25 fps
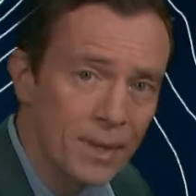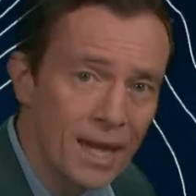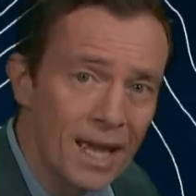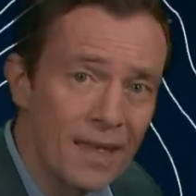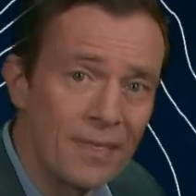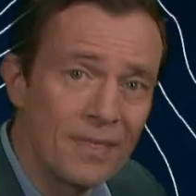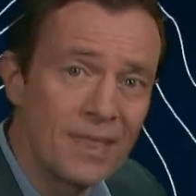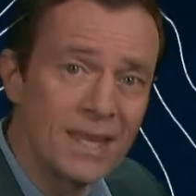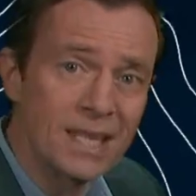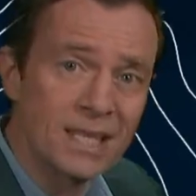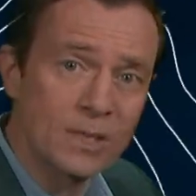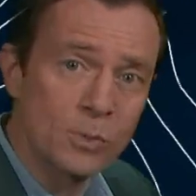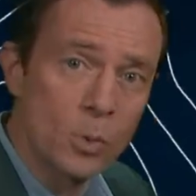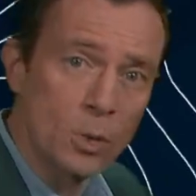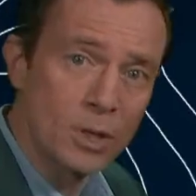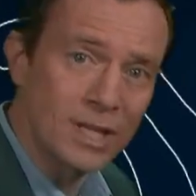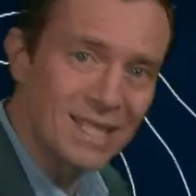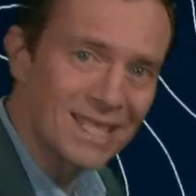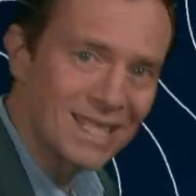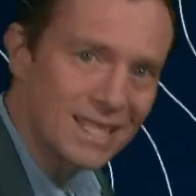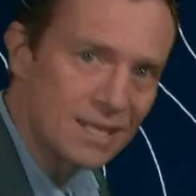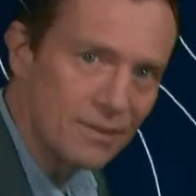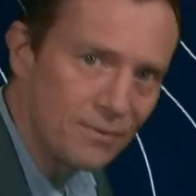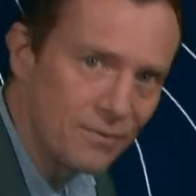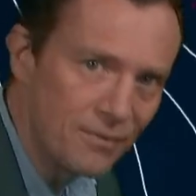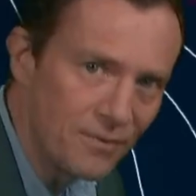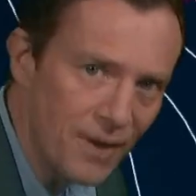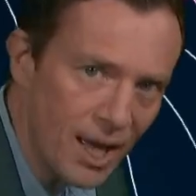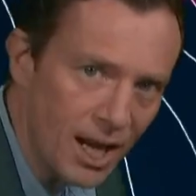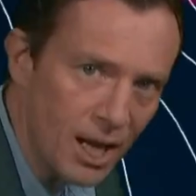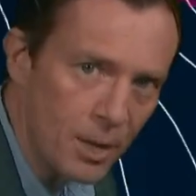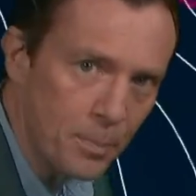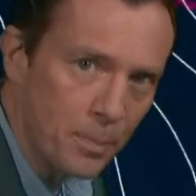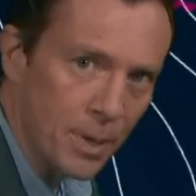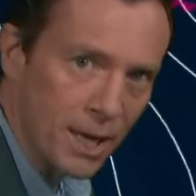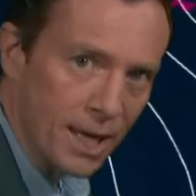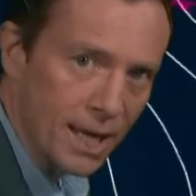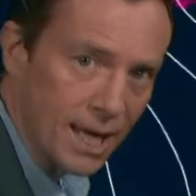and this one is
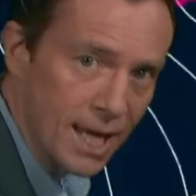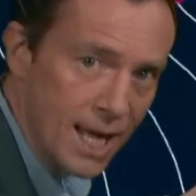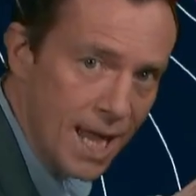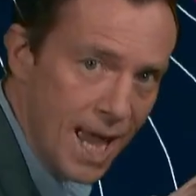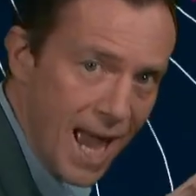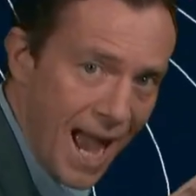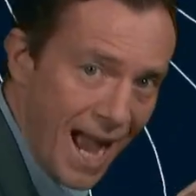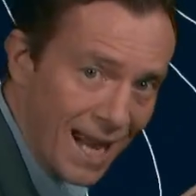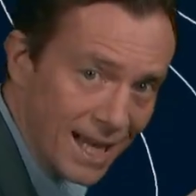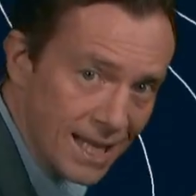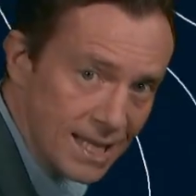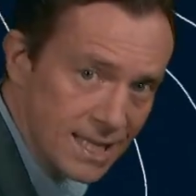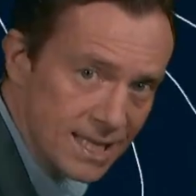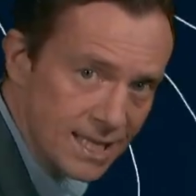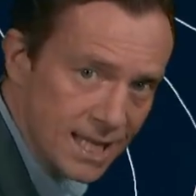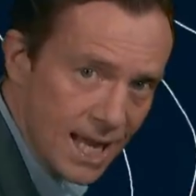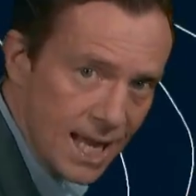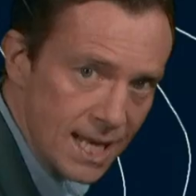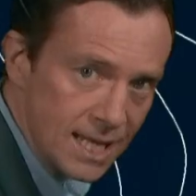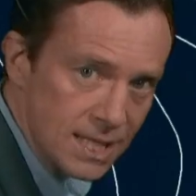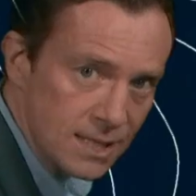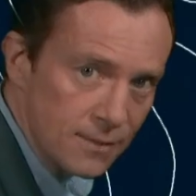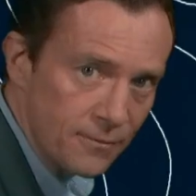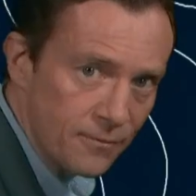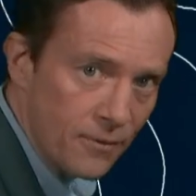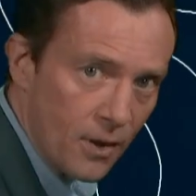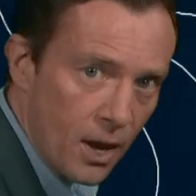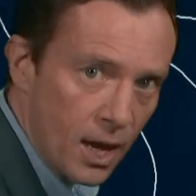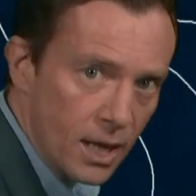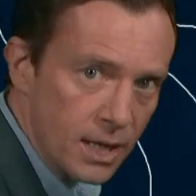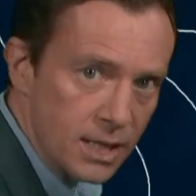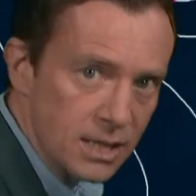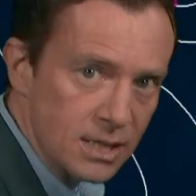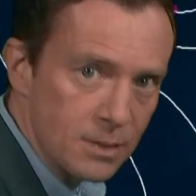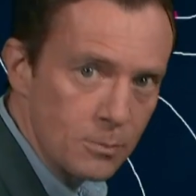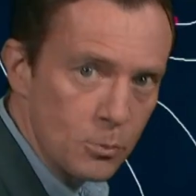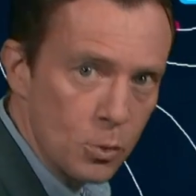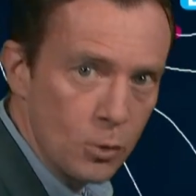developing and intensifying
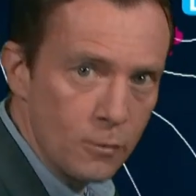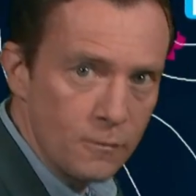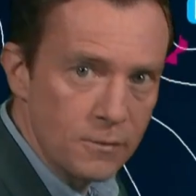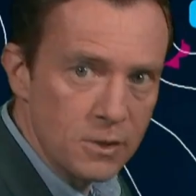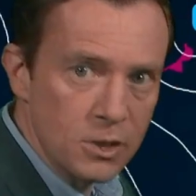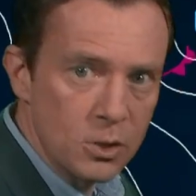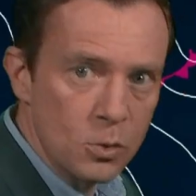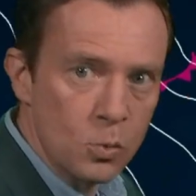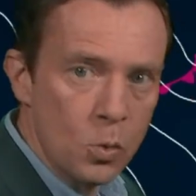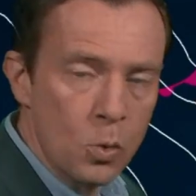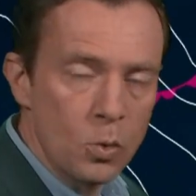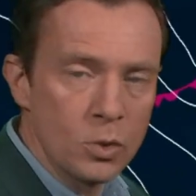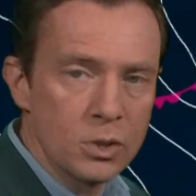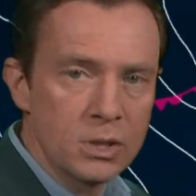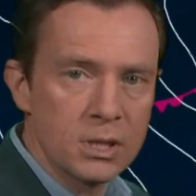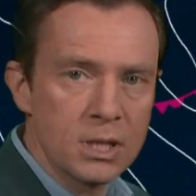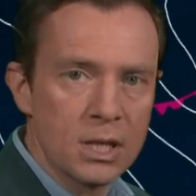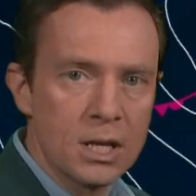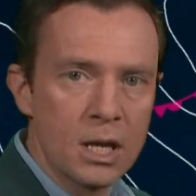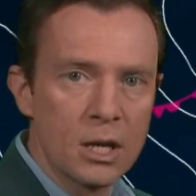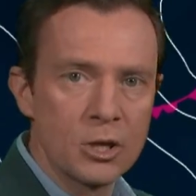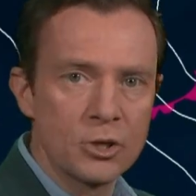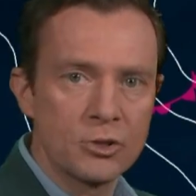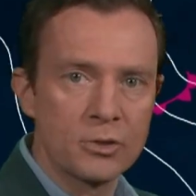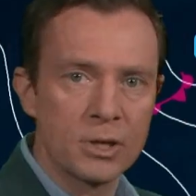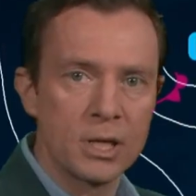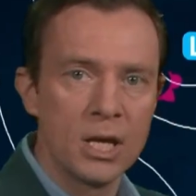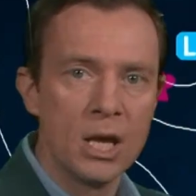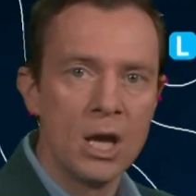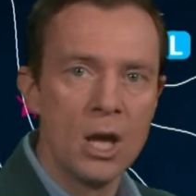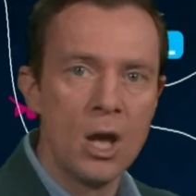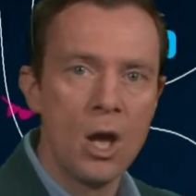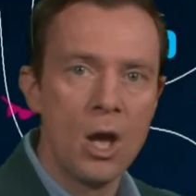as it moves towards the country